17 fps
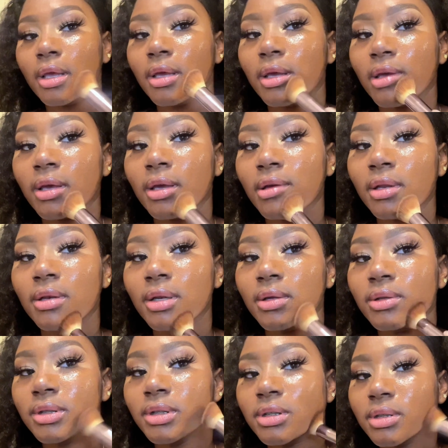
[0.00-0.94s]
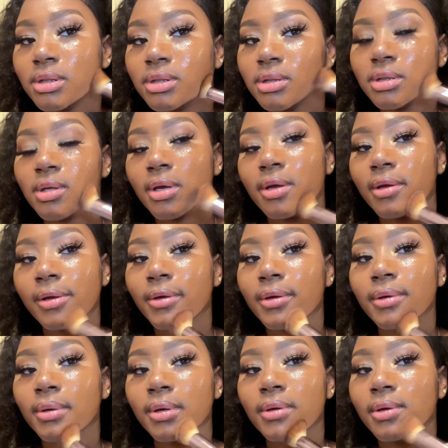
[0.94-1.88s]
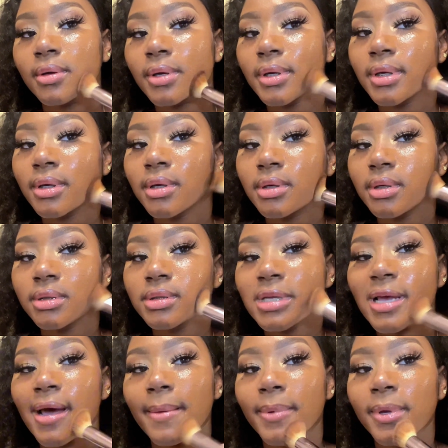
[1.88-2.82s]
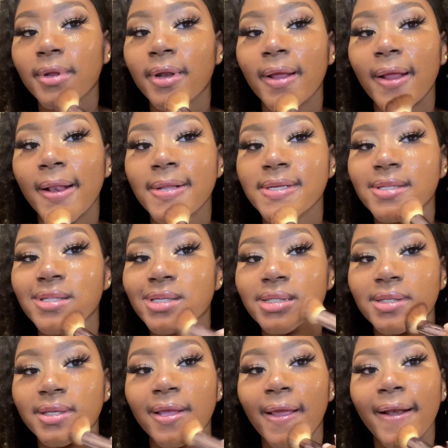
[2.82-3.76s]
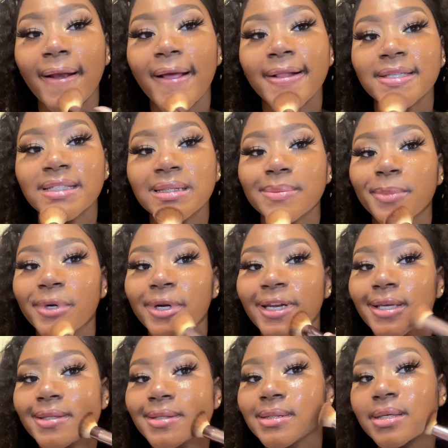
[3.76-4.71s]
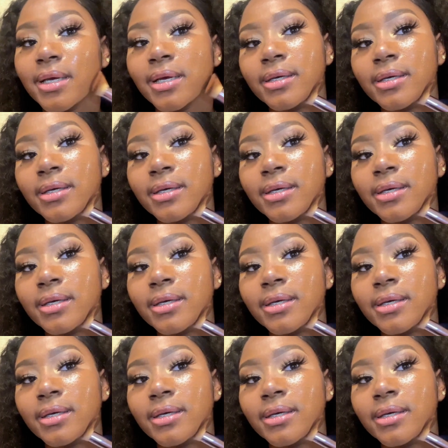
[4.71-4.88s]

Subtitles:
and you just tap it into the skin and spread it